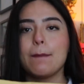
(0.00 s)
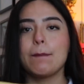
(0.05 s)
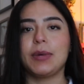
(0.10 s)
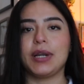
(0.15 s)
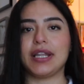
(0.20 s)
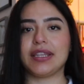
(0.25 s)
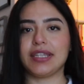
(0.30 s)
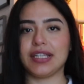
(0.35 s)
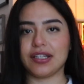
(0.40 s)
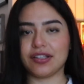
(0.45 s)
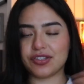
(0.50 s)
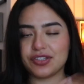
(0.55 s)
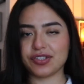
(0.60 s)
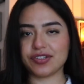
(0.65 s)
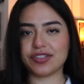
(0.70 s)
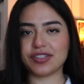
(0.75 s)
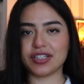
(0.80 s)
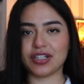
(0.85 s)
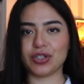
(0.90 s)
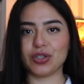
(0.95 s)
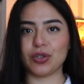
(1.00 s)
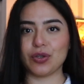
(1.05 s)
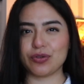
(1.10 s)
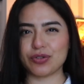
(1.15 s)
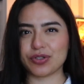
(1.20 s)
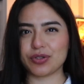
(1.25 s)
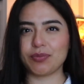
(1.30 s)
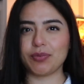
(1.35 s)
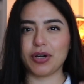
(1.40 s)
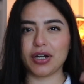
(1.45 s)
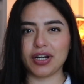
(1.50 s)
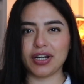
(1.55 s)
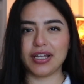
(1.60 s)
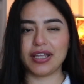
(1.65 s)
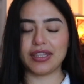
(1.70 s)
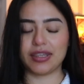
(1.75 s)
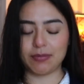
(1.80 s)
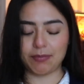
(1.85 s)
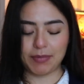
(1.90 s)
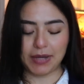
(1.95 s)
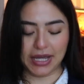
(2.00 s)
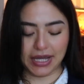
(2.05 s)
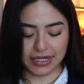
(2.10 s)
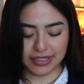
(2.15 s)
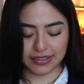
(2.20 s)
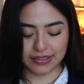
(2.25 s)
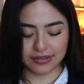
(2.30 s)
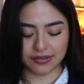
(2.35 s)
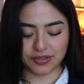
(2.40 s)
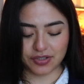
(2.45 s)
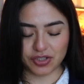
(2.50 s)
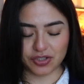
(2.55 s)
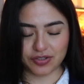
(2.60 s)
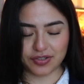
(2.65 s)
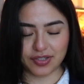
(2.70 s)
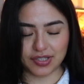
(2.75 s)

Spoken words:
But I think it's just the closure part at the back that's just